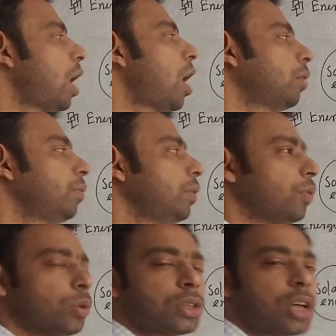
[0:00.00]

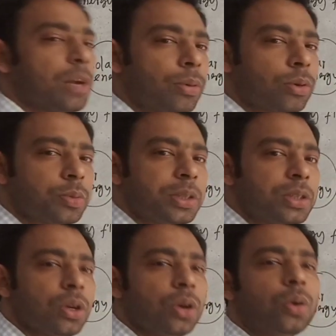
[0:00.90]
Herbivores
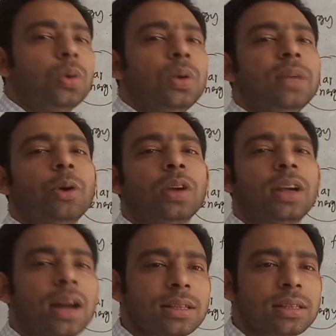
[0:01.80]
means who live on
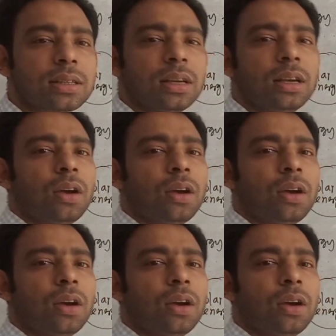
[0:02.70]
grass